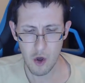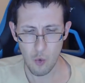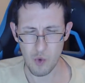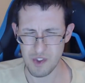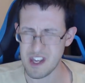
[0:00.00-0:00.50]

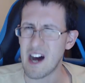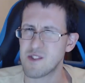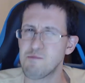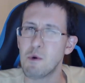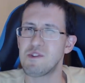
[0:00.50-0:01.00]
with
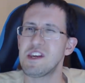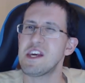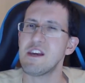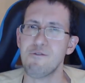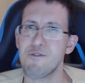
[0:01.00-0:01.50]
God's
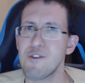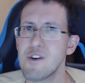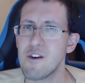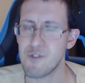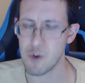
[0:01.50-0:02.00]
motif,
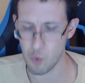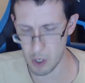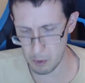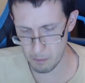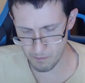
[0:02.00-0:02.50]
if you
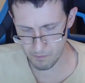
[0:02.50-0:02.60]
will.